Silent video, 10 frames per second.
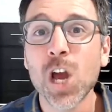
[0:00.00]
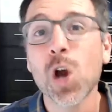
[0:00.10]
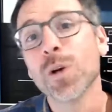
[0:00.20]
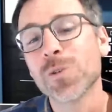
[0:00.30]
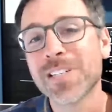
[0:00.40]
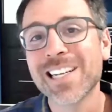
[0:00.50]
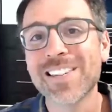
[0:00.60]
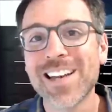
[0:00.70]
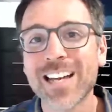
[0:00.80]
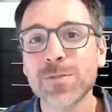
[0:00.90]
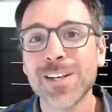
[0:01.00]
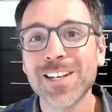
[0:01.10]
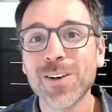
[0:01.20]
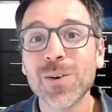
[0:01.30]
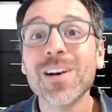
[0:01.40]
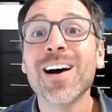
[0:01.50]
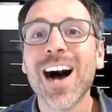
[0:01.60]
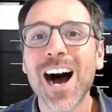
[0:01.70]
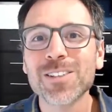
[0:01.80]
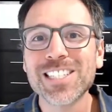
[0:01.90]
which we'll see in the next video.
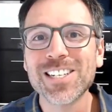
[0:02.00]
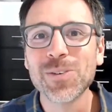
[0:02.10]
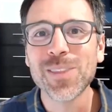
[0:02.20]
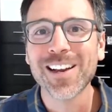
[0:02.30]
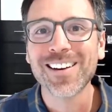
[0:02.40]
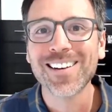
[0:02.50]
I'll see you there.